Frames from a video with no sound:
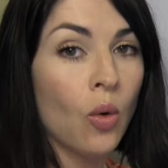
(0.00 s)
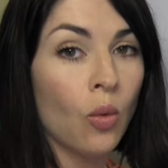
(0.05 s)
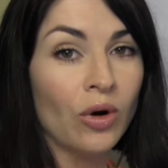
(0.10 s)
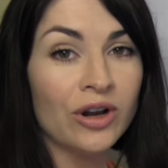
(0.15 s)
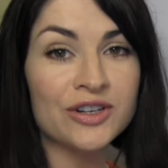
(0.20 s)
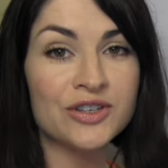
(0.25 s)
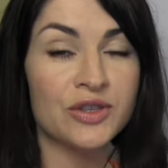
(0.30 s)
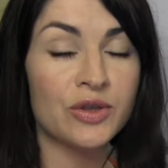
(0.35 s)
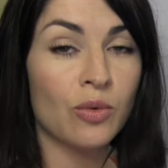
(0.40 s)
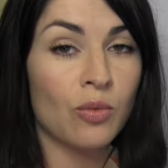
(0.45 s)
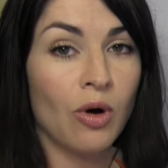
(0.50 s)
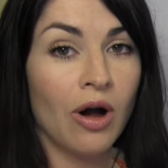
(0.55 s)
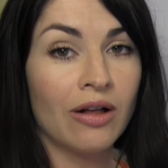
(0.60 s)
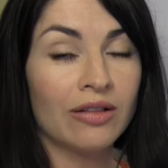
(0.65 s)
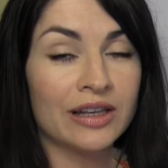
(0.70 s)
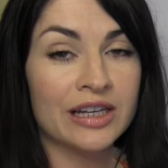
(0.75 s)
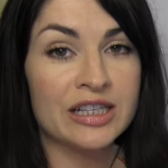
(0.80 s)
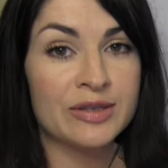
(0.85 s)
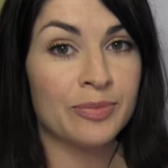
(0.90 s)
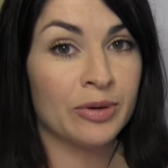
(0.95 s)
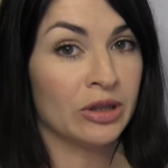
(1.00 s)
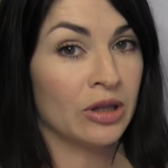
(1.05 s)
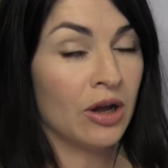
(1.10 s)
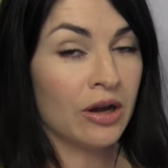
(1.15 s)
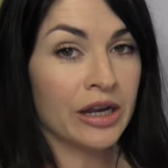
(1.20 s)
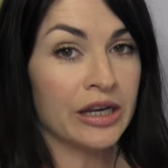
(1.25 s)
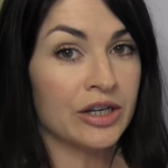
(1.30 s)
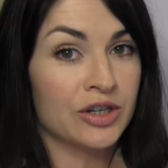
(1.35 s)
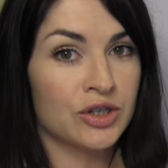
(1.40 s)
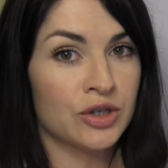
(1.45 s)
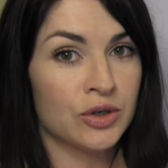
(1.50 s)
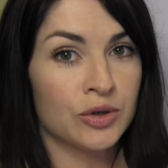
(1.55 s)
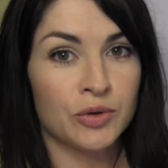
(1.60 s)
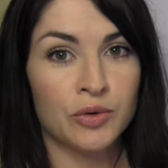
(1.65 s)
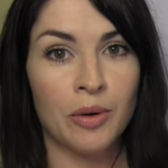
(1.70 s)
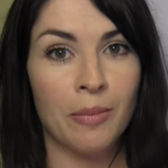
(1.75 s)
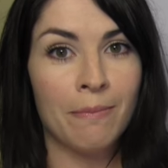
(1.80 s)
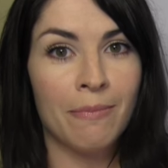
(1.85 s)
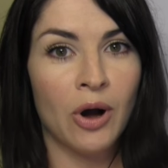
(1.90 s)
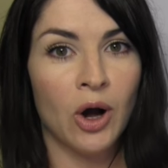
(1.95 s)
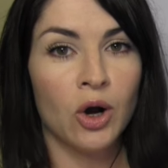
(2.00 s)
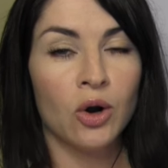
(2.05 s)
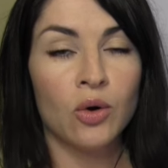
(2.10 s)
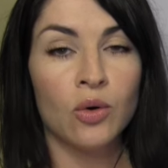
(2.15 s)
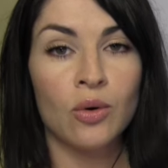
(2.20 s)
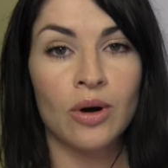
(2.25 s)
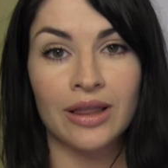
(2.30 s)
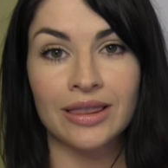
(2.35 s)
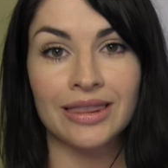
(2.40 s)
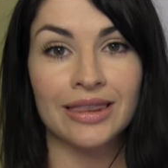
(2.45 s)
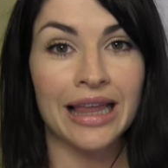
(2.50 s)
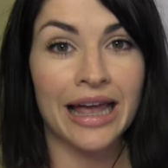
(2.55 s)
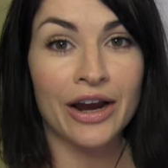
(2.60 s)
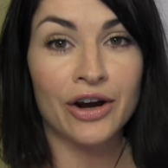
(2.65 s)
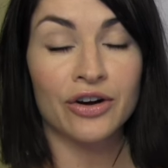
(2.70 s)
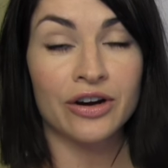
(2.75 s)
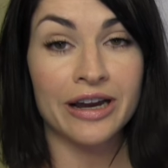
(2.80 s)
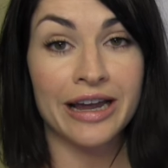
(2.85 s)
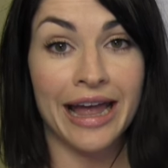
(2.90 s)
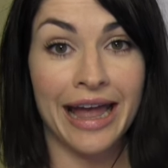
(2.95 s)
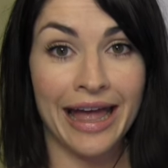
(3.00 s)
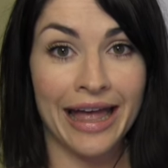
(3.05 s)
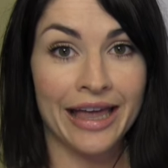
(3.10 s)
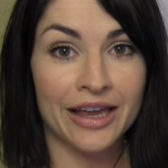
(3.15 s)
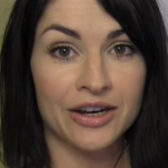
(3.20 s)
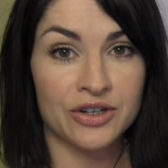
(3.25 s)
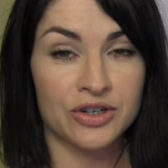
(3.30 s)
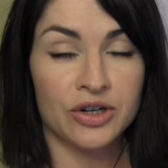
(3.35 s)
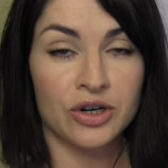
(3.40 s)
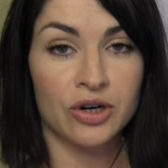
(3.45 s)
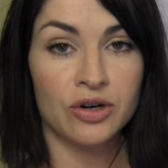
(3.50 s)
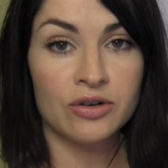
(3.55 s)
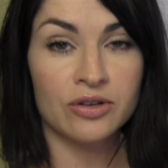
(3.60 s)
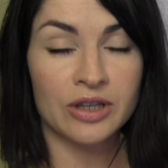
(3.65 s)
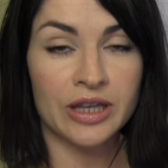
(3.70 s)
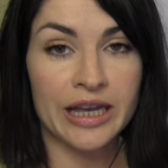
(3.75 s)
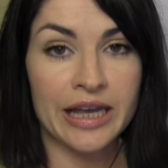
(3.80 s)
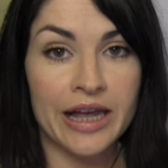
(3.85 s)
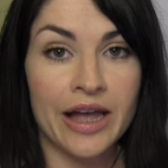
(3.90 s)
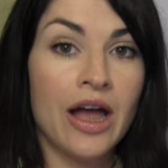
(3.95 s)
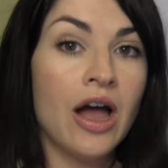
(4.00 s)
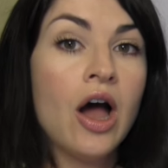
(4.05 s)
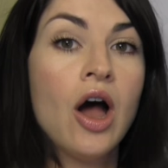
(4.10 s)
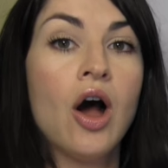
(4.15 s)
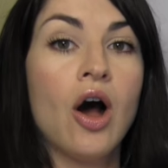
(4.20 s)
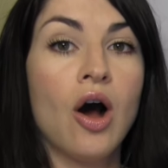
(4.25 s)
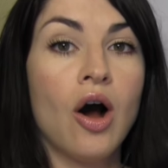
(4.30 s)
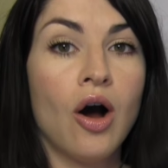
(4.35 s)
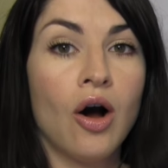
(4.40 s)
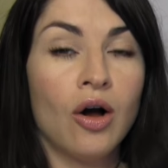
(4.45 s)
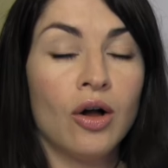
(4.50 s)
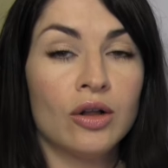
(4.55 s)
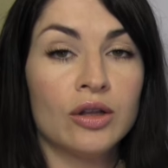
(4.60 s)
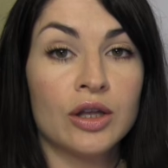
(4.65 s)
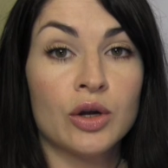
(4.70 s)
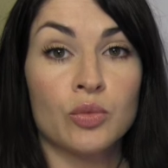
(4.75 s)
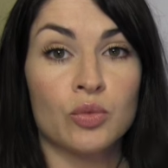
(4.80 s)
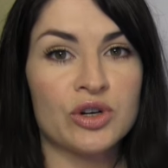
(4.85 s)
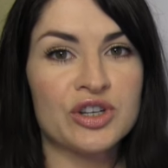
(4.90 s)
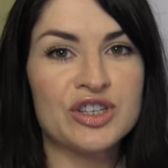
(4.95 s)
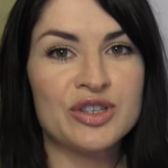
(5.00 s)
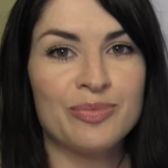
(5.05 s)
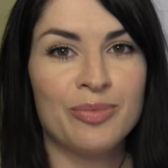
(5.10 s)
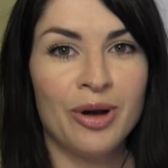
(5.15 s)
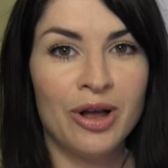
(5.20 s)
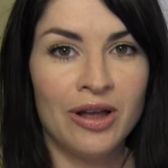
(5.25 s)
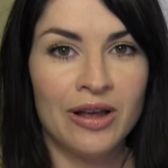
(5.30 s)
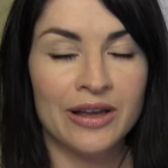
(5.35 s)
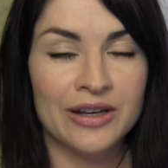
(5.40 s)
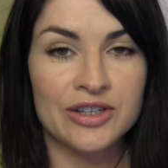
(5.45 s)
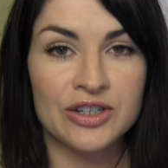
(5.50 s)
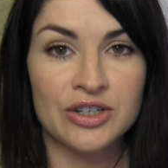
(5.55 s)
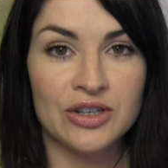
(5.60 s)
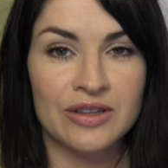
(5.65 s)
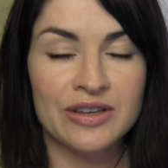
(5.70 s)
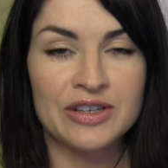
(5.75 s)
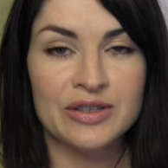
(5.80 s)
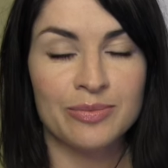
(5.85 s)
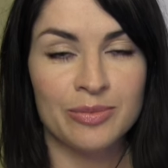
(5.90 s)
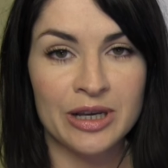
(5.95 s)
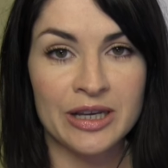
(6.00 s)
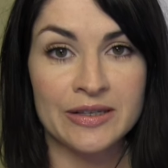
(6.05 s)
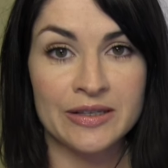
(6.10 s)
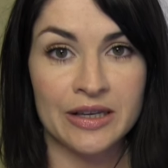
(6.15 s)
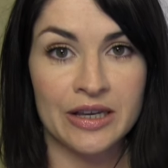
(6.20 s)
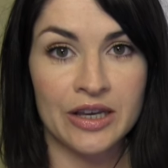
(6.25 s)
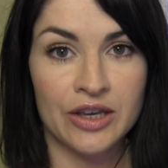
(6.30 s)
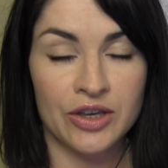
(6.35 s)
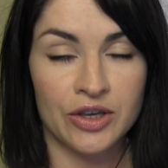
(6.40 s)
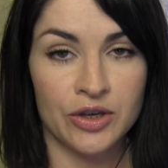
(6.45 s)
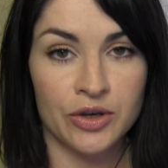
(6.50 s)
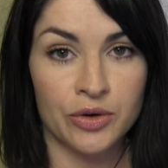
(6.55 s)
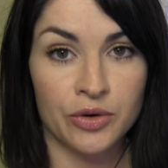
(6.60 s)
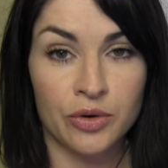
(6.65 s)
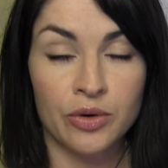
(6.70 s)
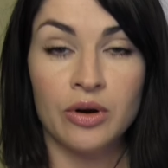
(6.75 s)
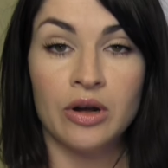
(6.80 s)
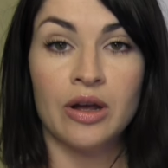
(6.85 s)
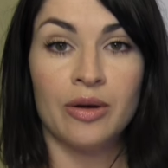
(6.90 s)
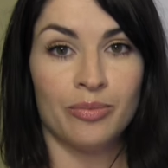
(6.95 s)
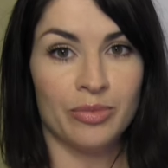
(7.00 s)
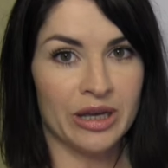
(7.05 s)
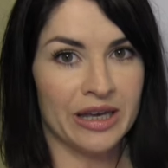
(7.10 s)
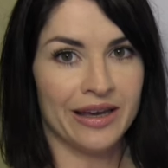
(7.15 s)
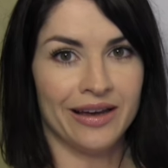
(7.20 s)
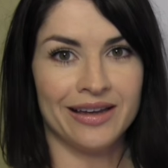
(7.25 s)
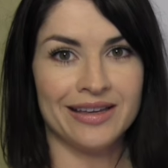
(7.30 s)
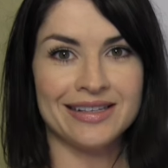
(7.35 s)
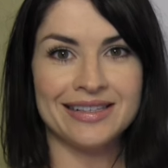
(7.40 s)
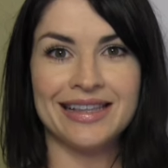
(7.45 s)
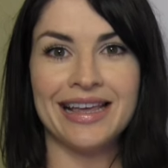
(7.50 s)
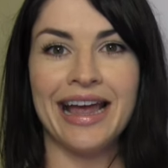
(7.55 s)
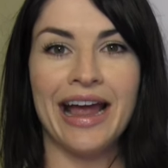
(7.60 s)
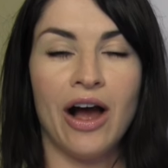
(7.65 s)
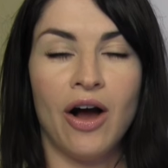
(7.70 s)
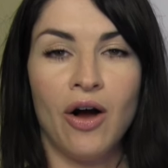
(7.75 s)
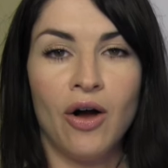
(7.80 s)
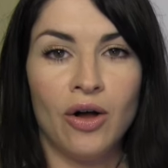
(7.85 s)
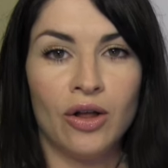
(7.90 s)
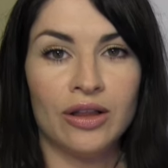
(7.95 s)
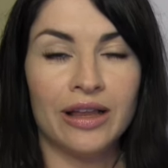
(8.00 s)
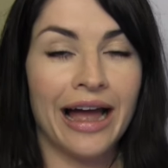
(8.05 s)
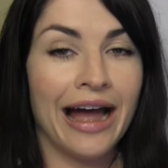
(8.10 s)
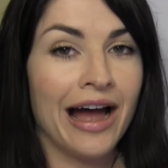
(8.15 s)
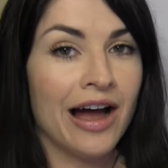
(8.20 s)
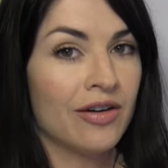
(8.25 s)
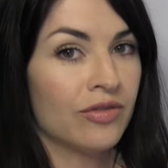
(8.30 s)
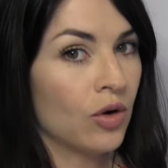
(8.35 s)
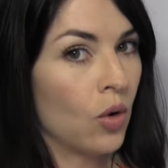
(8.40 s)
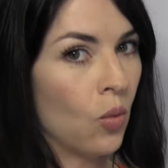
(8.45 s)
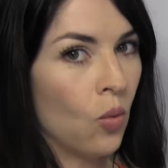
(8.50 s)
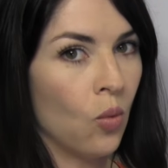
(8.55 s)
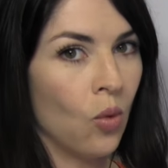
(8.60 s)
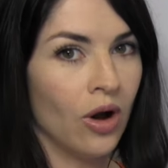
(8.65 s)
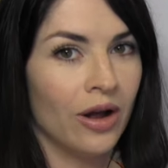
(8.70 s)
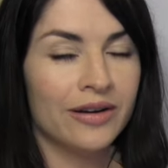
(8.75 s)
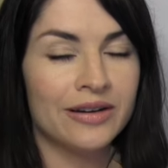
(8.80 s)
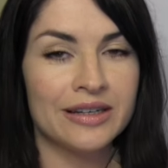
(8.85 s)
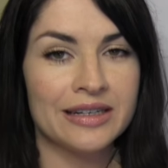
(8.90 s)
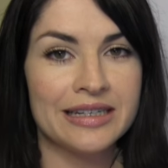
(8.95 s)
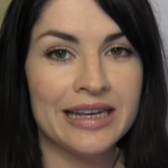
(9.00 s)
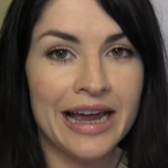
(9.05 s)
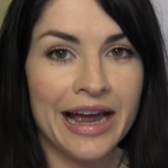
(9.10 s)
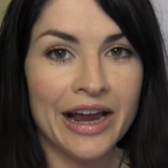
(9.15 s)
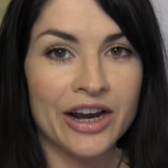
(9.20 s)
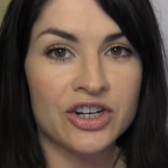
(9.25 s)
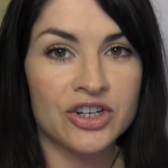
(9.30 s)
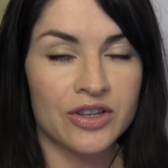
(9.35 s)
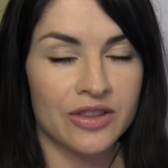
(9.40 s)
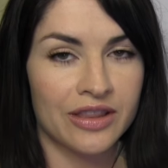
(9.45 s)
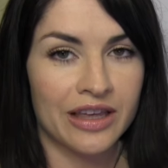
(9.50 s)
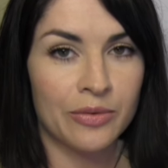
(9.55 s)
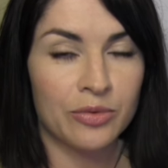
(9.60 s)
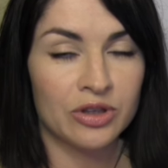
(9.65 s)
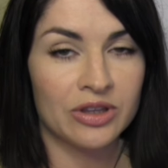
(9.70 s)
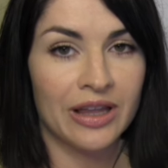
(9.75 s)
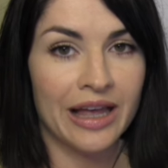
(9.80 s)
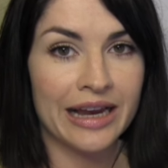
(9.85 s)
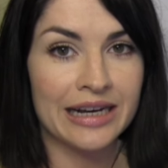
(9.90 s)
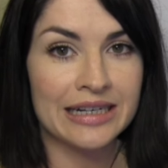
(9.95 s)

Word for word: once the wallets belonging to Mo, Larry, and Curly all respond to this mixing queue because they all have one dash they would